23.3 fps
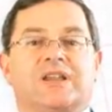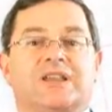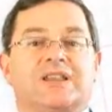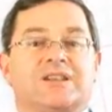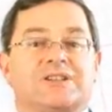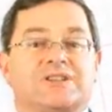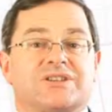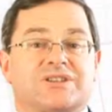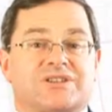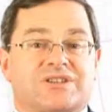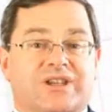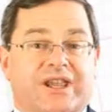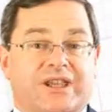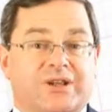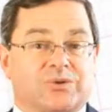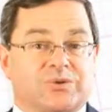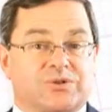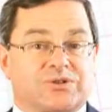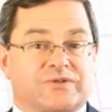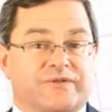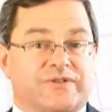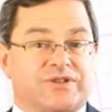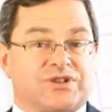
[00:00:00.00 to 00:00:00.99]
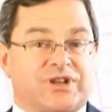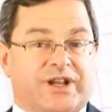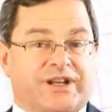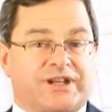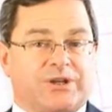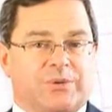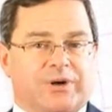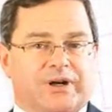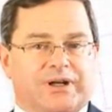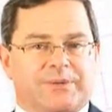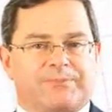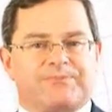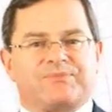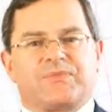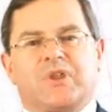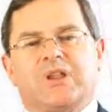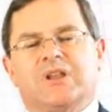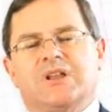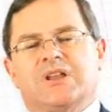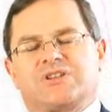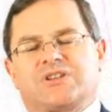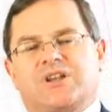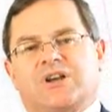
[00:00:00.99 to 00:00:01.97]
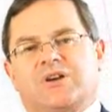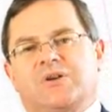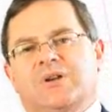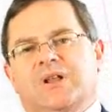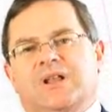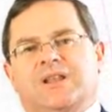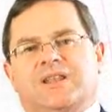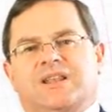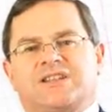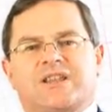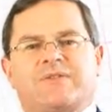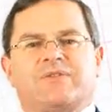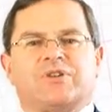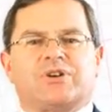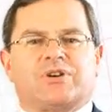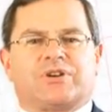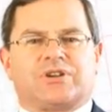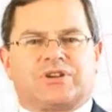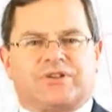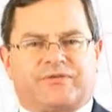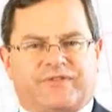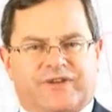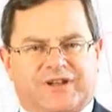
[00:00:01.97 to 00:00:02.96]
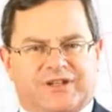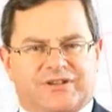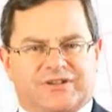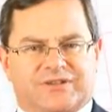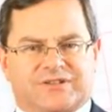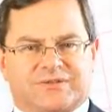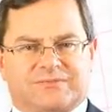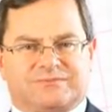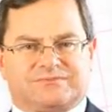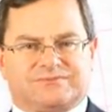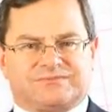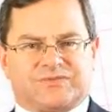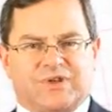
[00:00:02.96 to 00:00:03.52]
into sales for January? So let's have a look at the figures.